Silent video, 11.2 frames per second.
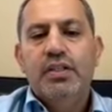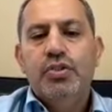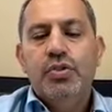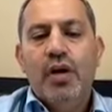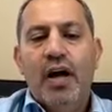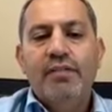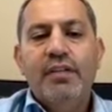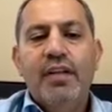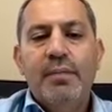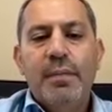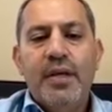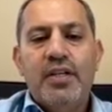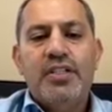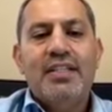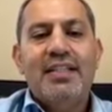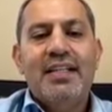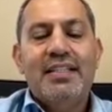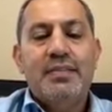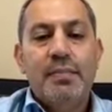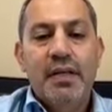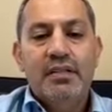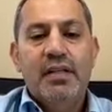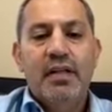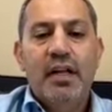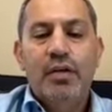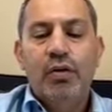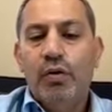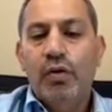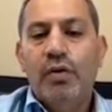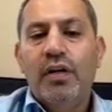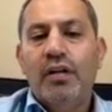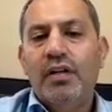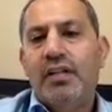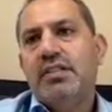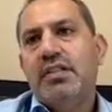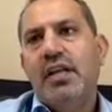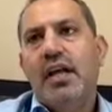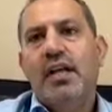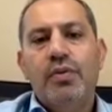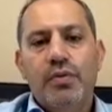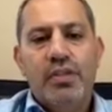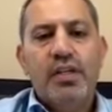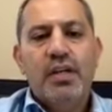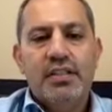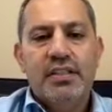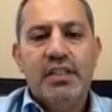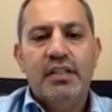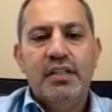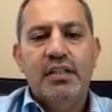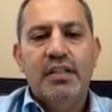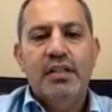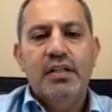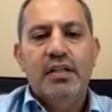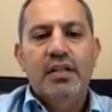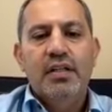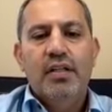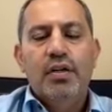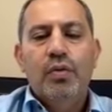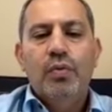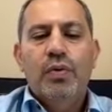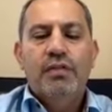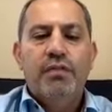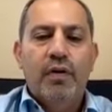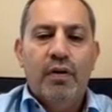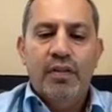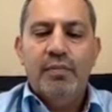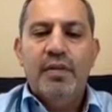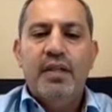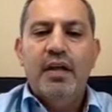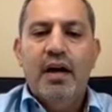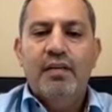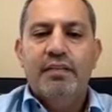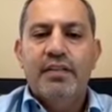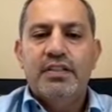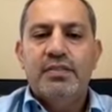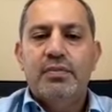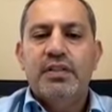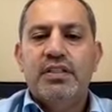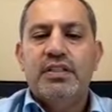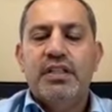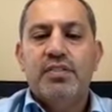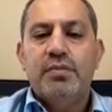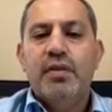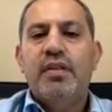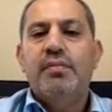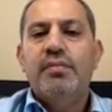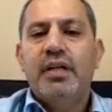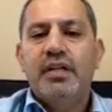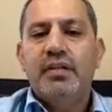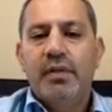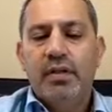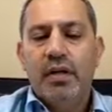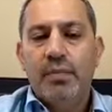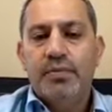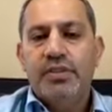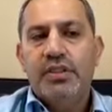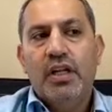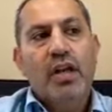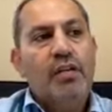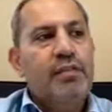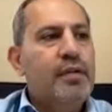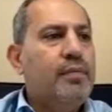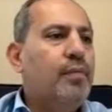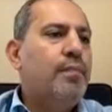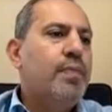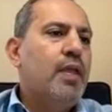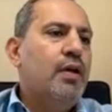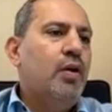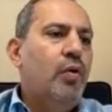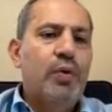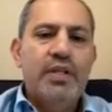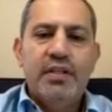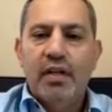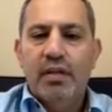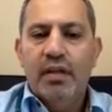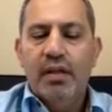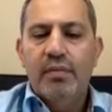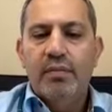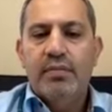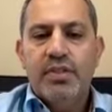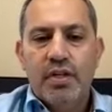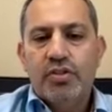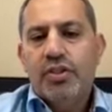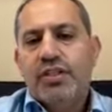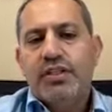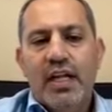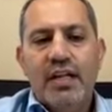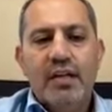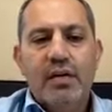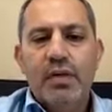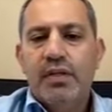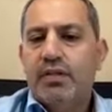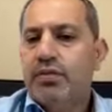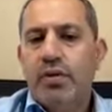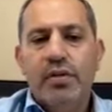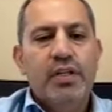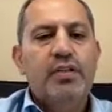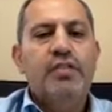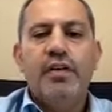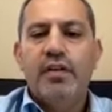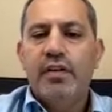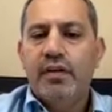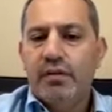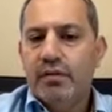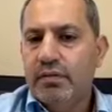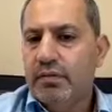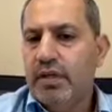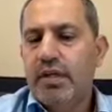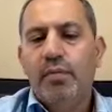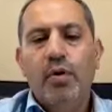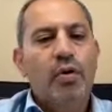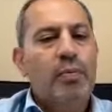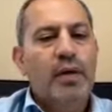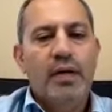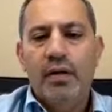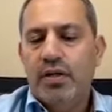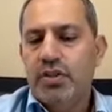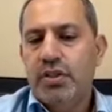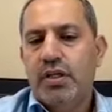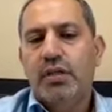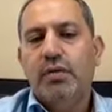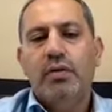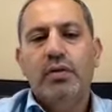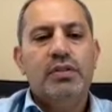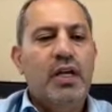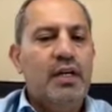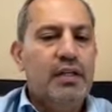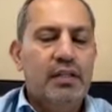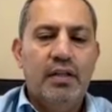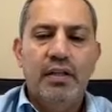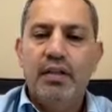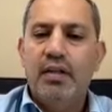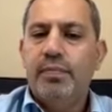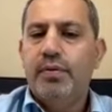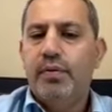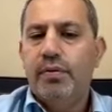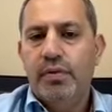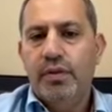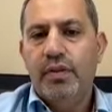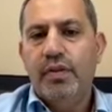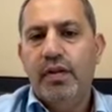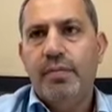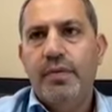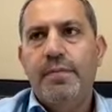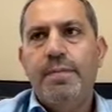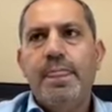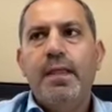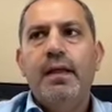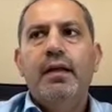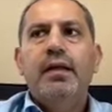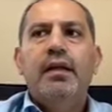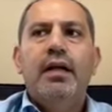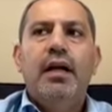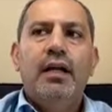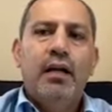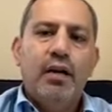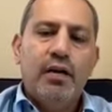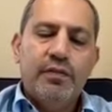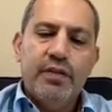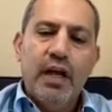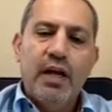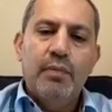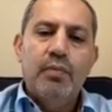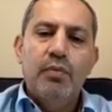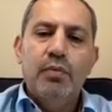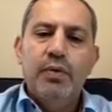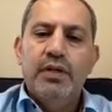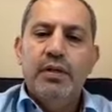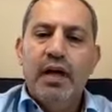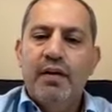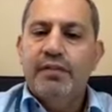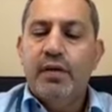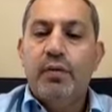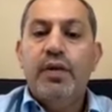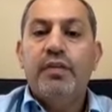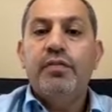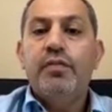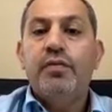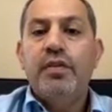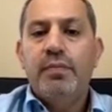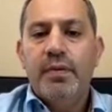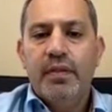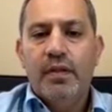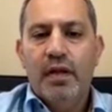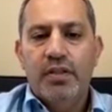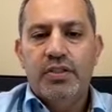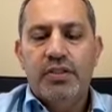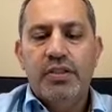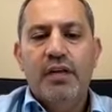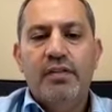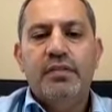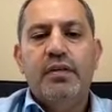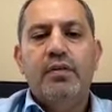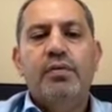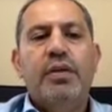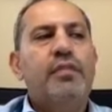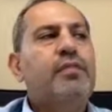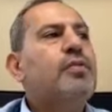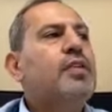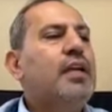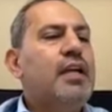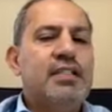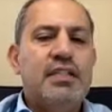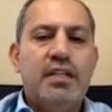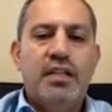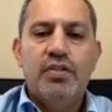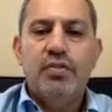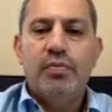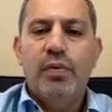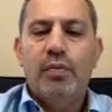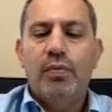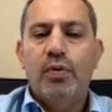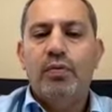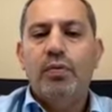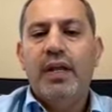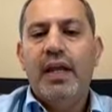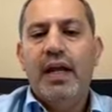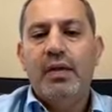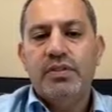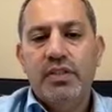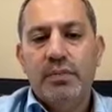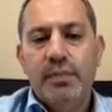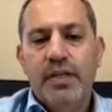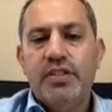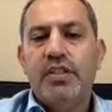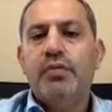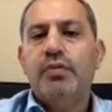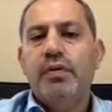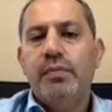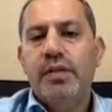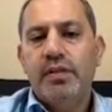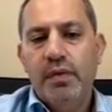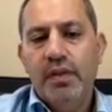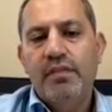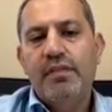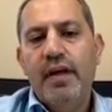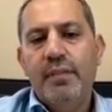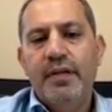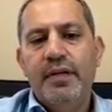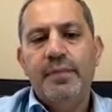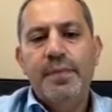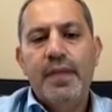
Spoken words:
So after the patient gets better and no longer needs the acute care setting, we follow them in the office. We discuss with them treatment options. A lot of them, we tell them surgery is adequate. You don't need further chemo or biological or targeted therapy or immune therapy. And a lot of time, after we review the pathology, after we review the case at the tumor board, we counsel patient, we meet with the family